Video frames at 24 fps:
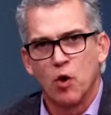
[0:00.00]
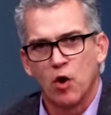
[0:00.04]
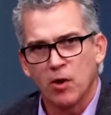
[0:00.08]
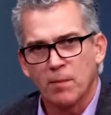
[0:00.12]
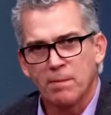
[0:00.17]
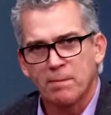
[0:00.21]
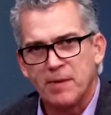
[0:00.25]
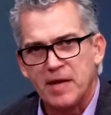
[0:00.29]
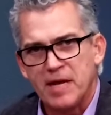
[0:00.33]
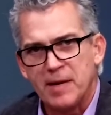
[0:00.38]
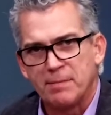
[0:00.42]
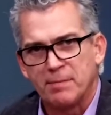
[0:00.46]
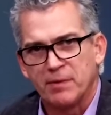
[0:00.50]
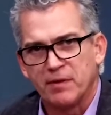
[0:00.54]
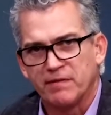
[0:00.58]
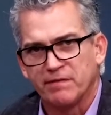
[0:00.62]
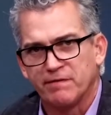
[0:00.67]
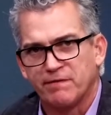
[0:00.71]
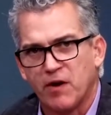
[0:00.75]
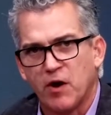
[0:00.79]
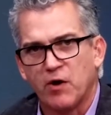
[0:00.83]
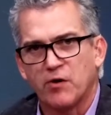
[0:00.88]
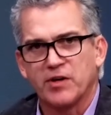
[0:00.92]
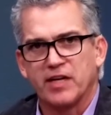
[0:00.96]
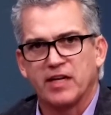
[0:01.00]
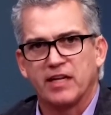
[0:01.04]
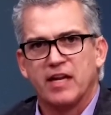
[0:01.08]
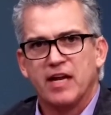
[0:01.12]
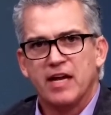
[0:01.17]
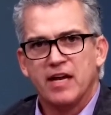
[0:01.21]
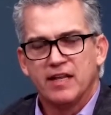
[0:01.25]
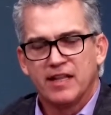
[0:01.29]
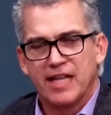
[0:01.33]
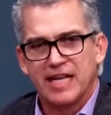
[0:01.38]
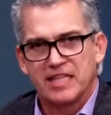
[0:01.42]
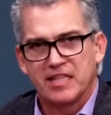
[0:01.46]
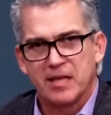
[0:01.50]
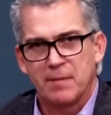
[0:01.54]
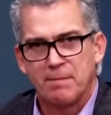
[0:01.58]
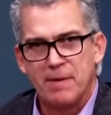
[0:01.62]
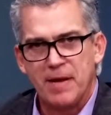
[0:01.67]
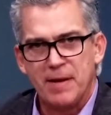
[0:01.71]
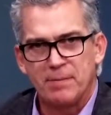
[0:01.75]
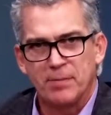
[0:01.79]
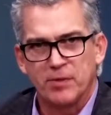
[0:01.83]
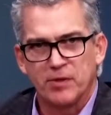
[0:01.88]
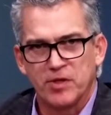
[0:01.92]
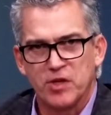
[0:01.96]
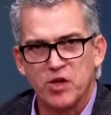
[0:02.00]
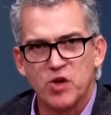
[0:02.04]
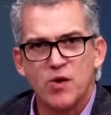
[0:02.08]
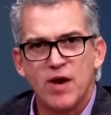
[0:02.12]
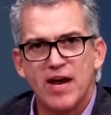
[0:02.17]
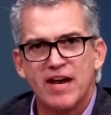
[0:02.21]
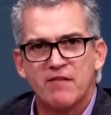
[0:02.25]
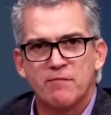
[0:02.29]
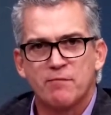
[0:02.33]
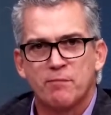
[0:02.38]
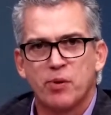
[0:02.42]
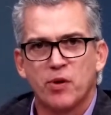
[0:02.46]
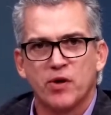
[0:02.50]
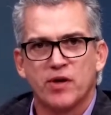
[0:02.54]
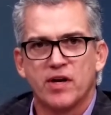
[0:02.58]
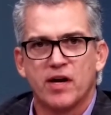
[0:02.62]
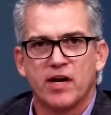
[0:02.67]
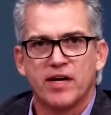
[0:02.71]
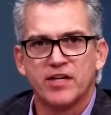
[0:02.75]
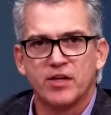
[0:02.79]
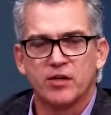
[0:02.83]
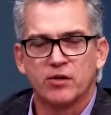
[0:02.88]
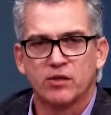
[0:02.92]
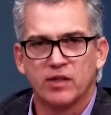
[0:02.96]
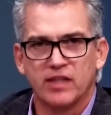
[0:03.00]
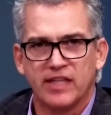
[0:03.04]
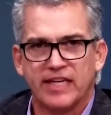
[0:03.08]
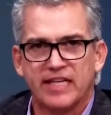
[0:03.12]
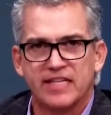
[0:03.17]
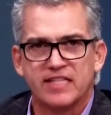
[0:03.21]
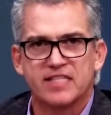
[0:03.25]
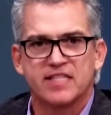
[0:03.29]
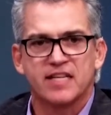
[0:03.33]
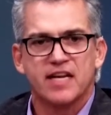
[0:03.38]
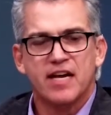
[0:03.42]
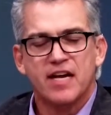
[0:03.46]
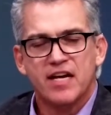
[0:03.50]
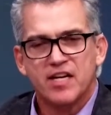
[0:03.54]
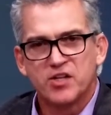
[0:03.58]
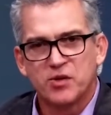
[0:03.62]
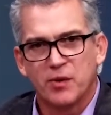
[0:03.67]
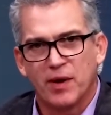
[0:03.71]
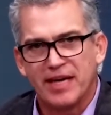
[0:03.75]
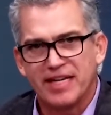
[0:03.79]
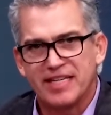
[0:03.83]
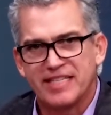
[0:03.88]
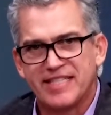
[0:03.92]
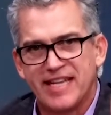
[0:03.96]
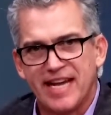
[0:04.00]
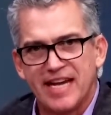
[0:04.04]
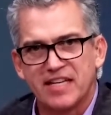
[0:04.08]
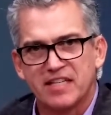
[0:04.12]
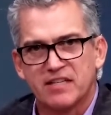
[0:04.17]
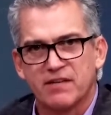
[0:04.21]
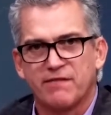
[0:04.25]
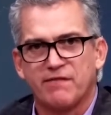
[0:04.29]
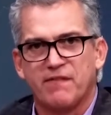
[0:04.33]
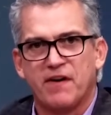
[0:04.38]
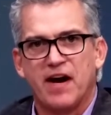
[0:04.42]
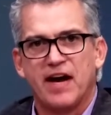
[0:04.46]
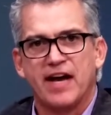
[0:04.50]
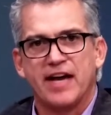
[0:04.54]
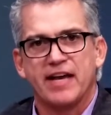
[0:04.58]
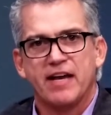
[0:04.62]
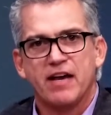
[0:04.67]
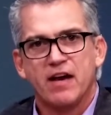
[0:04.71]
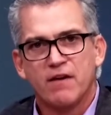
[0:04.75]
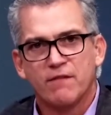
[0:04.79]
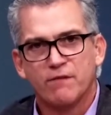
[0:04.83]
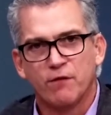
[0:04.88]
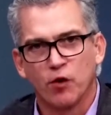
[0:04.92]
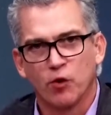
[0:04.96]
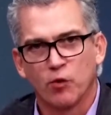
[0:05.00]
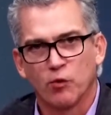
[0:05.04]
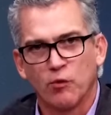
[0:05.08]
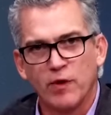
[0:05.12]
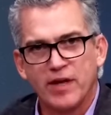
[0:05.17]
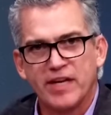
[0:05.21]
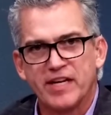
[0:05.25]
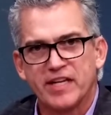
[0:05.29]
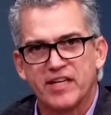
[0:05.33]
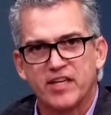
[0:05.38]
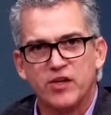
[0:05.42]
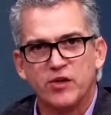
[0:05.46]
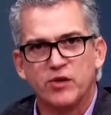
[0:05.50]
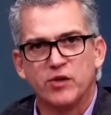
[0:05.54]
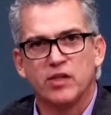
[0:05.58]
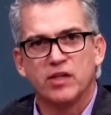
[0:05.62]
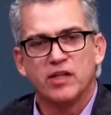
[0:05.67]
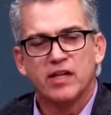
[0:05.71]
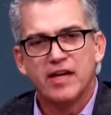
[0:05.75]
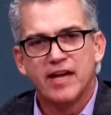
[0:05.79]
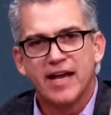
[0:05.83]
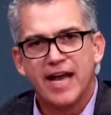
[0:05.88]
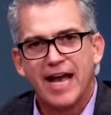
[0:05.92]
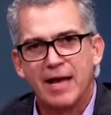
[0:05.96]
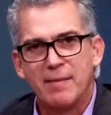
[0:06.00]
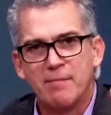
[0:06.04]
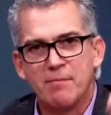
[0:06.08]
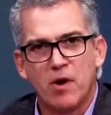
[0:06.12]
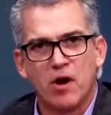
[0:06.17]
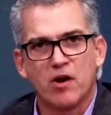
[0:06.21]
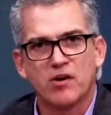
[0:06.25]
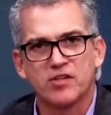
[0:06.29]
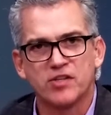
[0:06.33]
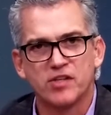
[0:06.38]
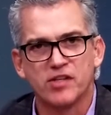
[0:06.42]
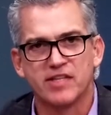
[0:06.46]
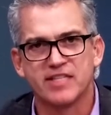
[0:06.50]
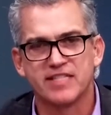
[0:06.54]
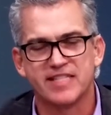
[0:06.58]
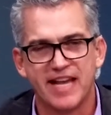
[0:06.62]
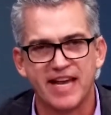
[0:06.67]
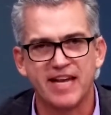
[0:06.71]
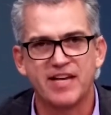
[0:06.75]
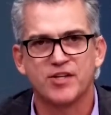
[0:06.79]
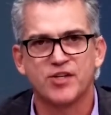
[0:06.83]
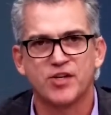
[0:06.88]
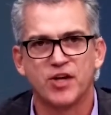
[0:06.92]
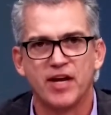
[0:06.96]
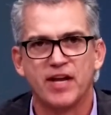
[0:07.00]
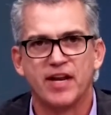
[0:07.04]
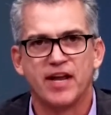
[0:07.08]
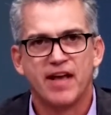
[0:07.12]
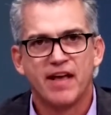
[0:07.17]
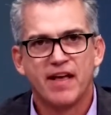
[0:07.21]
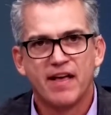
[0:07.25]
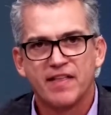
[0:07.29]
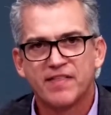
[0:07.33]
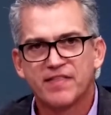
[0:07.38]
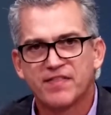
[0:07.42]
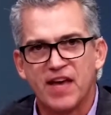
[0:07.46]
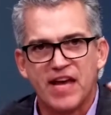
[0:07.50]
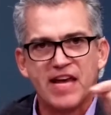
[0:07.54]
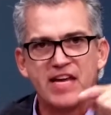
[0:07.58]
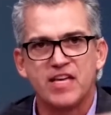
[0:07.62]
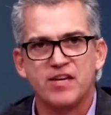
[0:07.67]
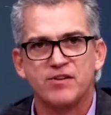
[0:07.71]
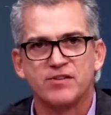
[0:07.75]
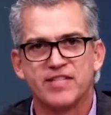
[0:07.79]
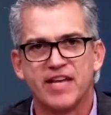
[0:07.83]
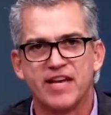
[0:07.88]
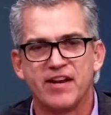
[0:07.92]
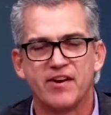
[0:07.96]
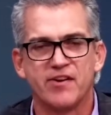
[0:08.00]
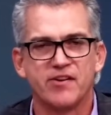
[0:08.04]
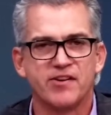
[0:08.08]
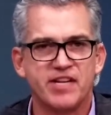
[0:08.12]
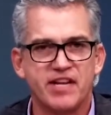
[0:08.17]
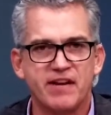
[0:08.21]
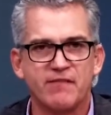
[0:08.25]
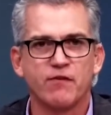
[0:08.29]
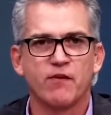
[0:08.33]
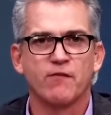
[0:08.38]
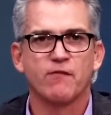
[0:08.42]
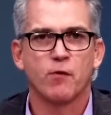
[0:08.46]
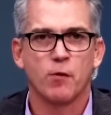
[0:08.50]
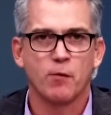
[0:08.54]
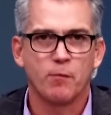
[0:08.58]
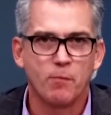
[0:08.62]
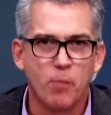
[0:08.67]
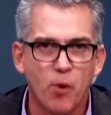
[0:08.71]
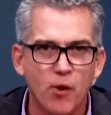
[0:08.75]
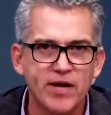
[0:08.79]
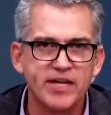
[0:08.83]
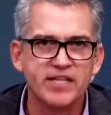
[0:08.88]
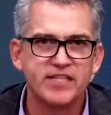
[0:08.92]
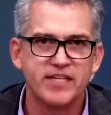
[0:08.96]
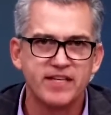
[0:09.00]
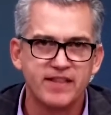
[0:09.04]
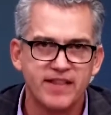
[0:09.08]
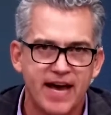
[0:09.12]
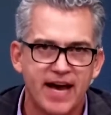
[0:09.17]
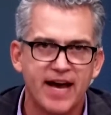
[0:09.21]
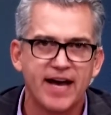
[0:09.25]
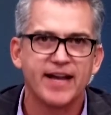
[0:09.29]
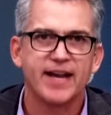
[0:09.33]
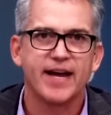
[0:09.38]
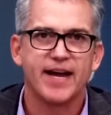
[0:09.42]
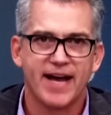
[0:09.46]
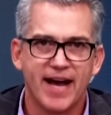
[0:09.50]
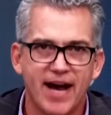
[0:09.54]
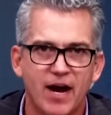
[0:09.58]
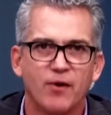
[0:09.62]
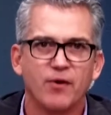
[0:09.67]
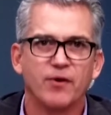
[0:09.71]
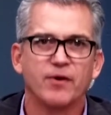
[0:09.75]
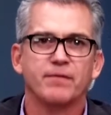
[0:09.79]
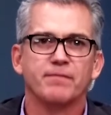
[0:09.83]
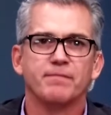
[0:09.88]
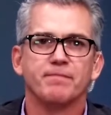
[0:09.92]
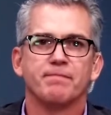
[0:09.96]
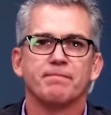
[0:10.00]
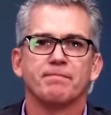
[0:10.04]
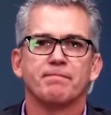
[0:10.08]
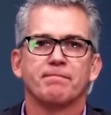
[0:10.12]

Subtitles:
more people voted like the people you have put on your list to identify for ridicule and marginalization. Thank you, Senator Deaver, for pointing that out.